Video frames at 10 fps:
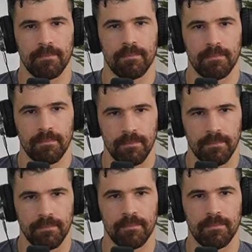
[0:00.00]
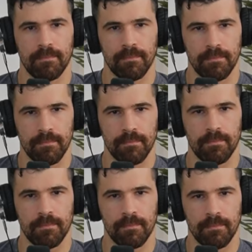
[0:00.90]

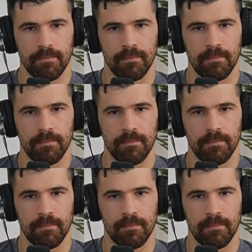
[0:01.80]
This person isn't speaking.